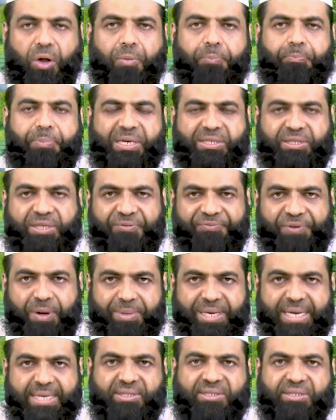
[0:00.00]
person from
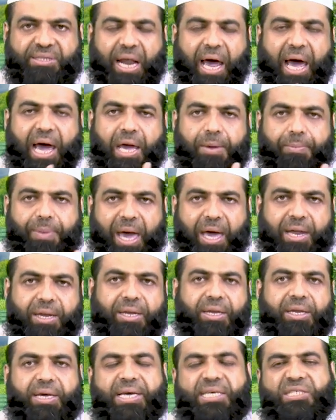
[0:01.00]
his tribe
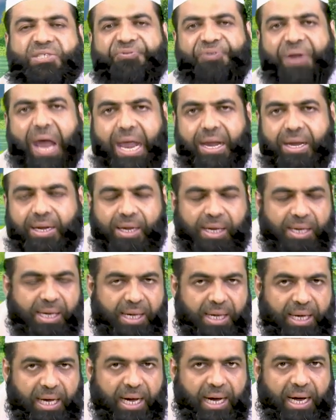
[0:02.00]
and his friend
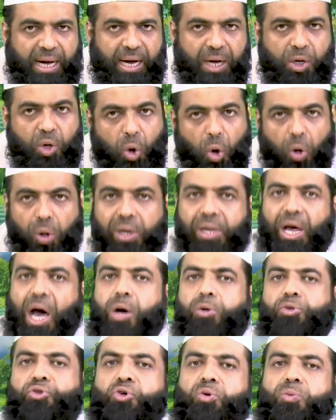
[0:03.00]
called
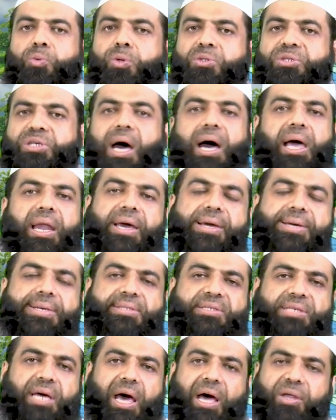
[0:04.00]
out to Musa alayhi
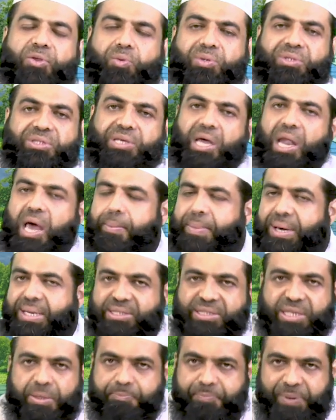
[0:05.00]
salatu wasalam, and he
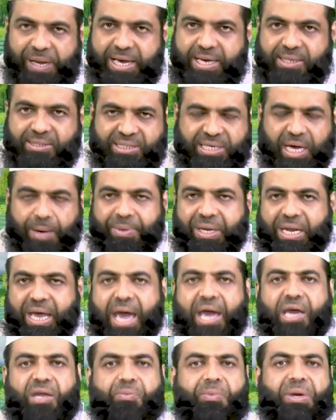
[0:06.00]
said, please come and
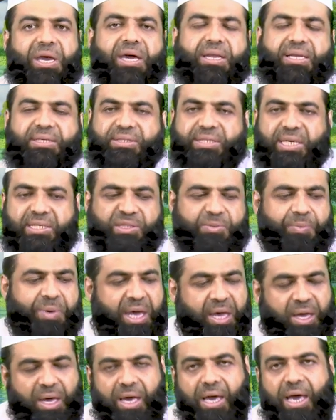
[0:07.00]
aid me and assist
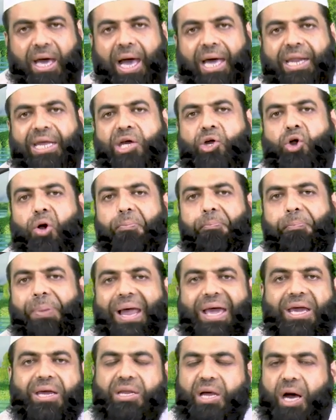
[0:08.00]
me. And he
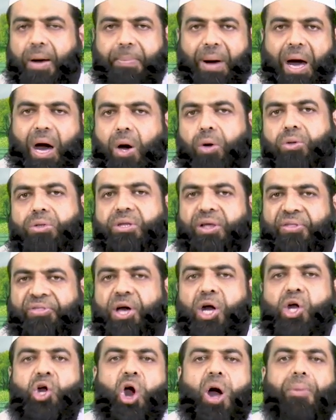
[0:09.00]
complained about
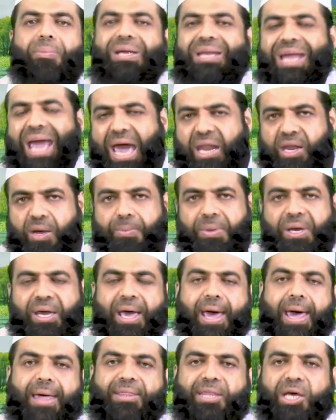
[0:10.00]
the common enemy
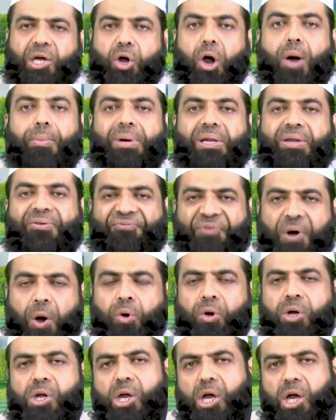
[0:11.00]
and the common
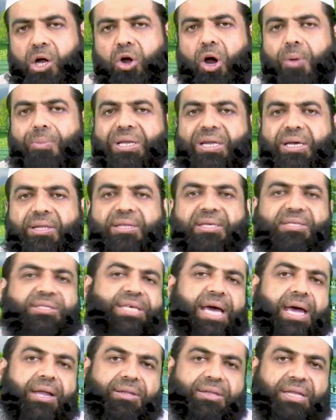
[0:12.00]
foe. Common in the
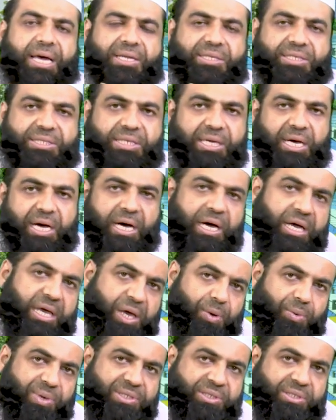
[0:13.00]
sense that
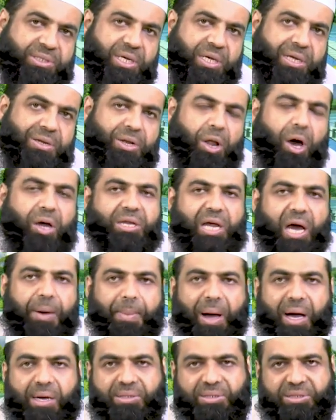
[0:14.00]
he was not
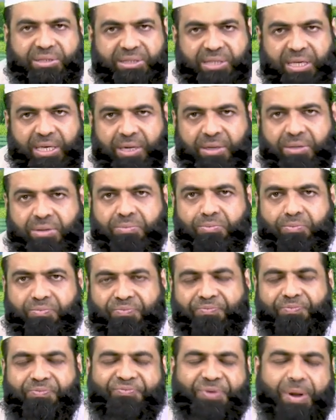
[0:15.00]
amongst
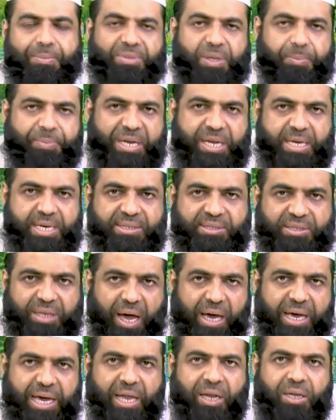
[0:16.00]
from the Bani
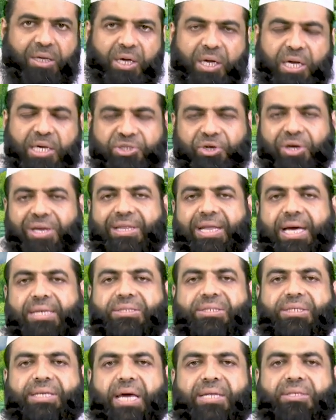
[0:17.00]
Israel. So in that
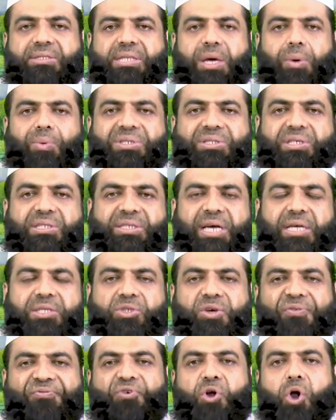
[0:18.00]
sense, there was a sense
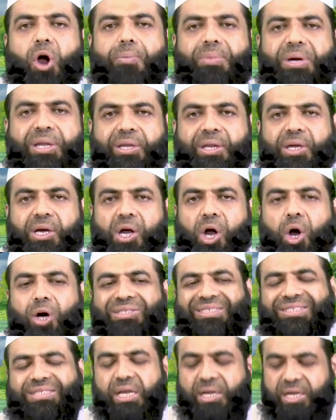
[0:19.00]
of common
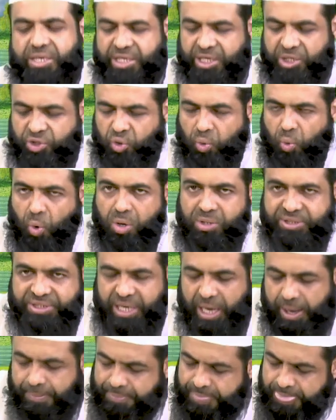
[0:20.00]
hostility towards
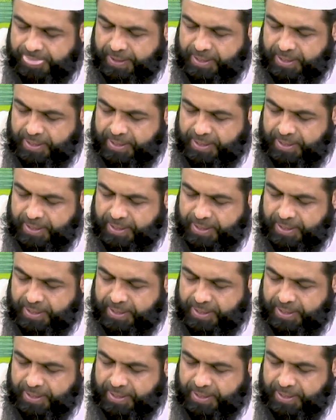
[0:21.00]
him.